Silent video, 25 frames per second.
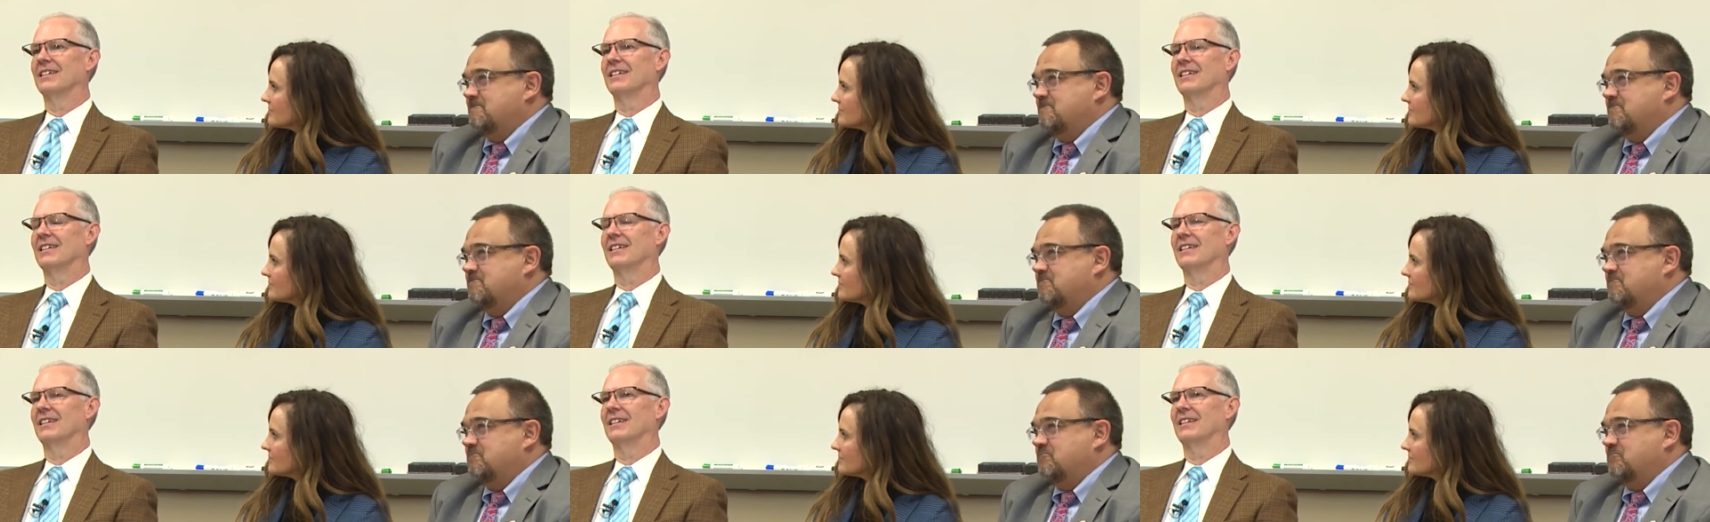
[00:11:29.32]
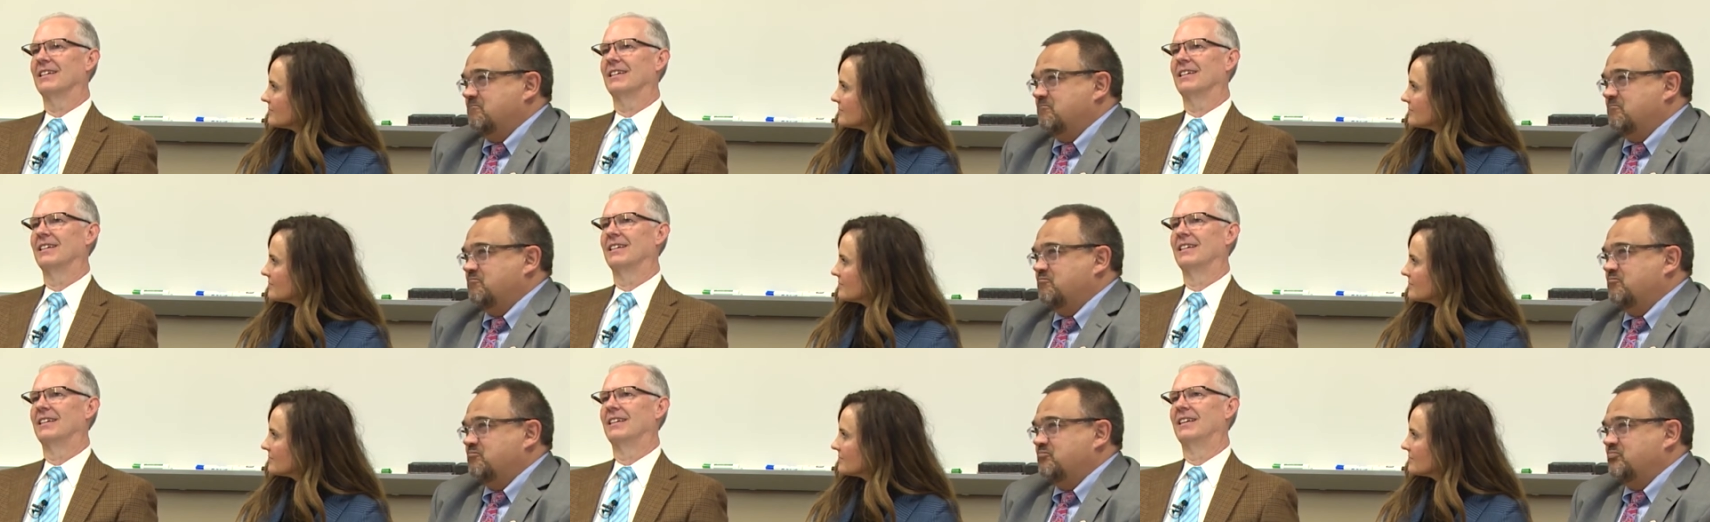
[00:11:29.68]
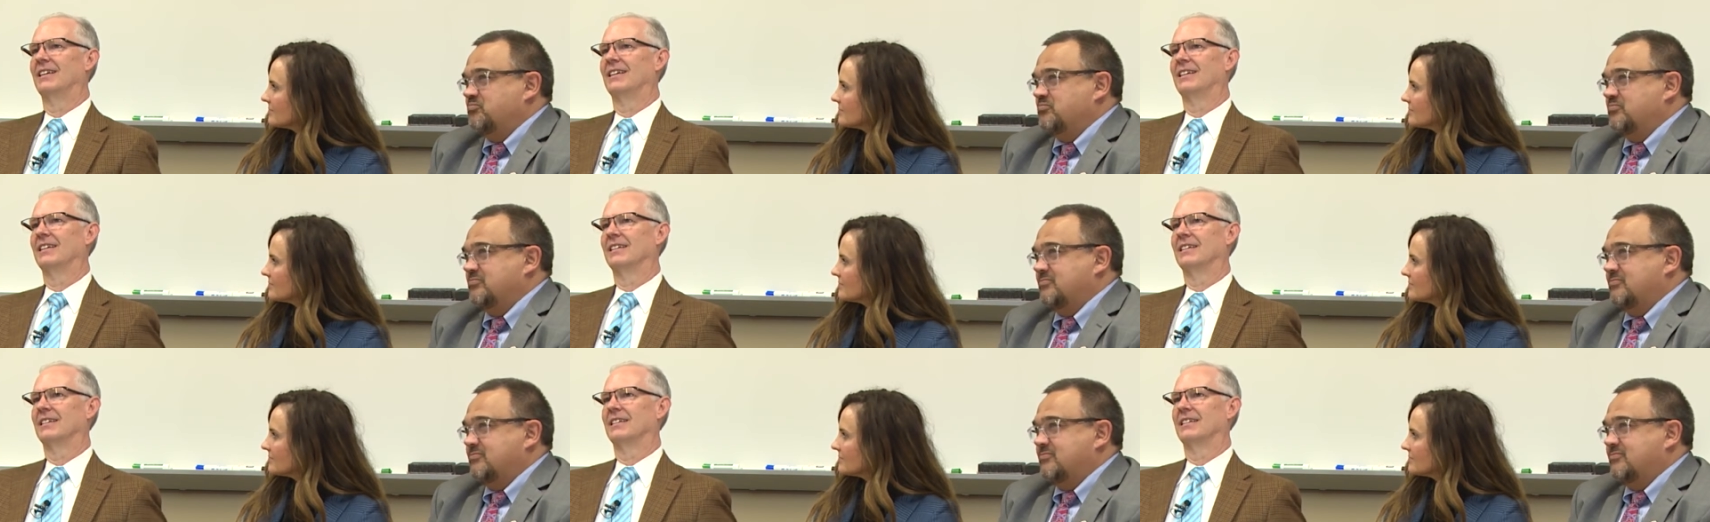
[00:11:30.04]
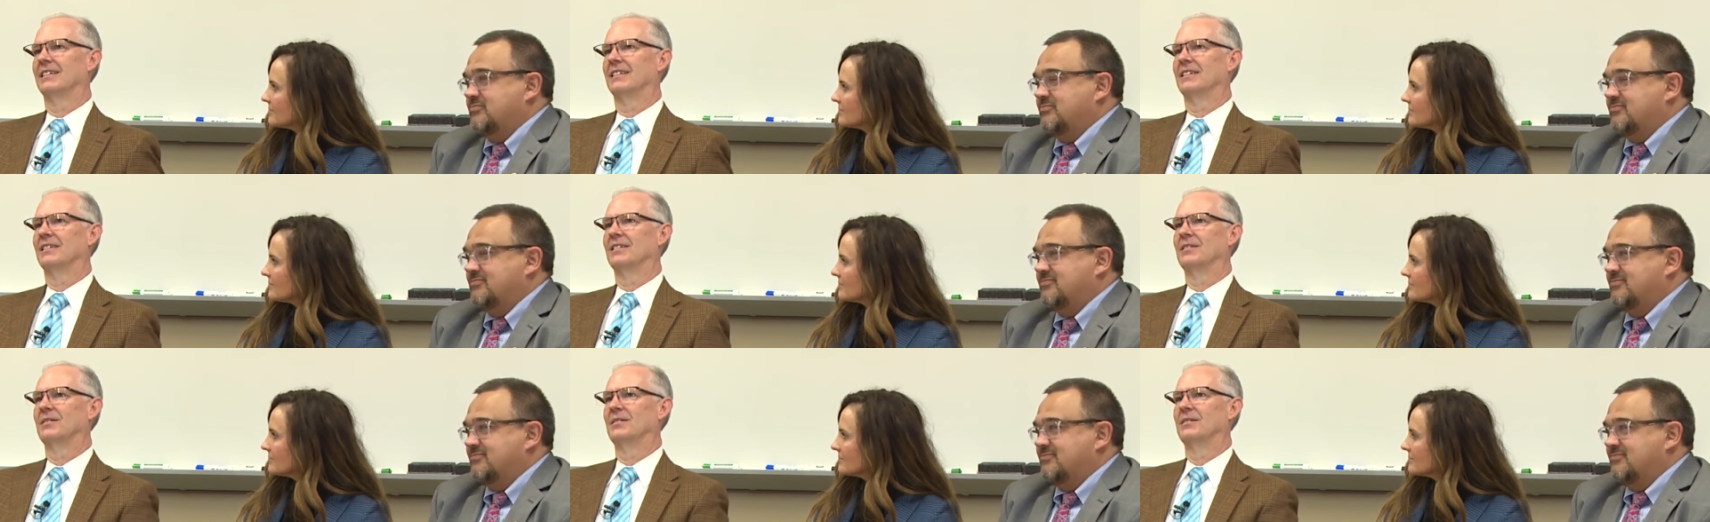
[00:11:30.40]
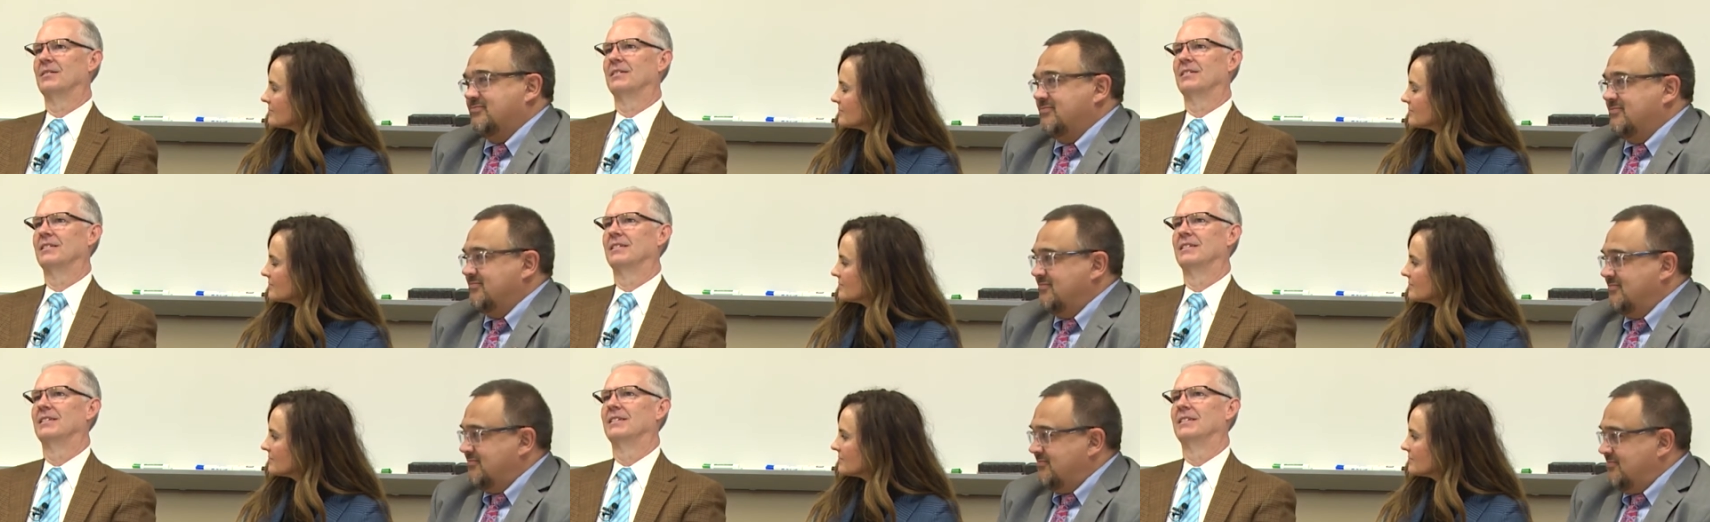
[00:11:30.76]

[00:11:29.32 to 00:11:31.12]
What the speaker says: (silence)